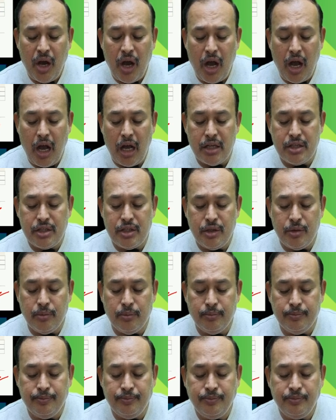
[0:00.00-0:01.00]
Assume
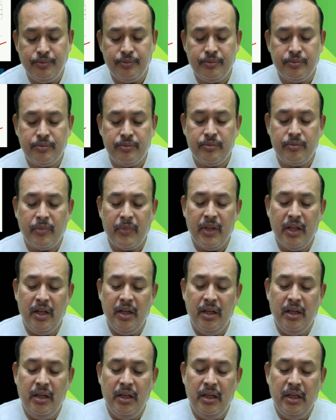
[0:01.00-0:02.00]

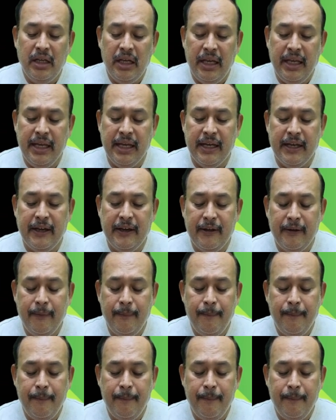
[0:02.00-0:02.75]
here